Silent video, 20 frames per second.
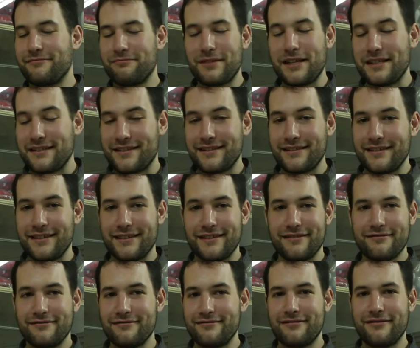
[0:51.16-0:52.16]
basically
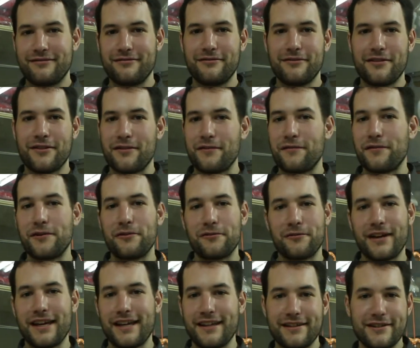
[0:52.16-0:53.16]
the full
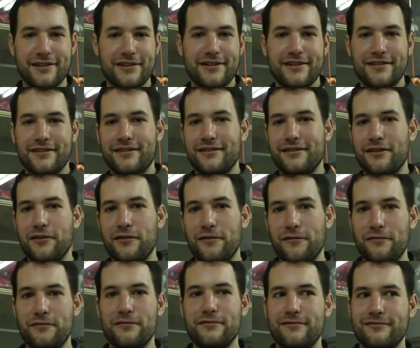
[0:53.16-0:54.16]
range of
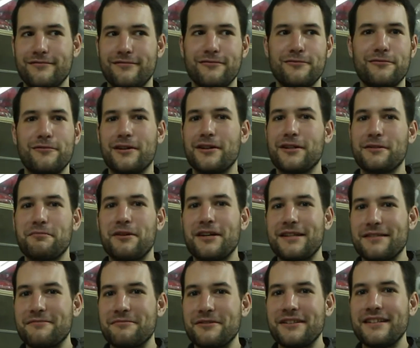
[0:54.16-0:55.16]
what is
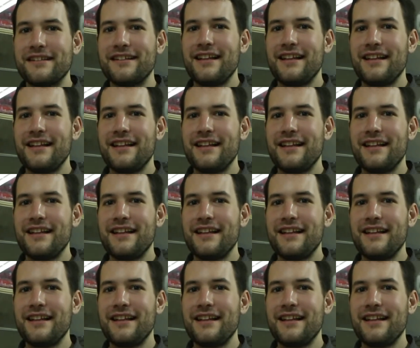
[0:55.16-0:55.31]
possible.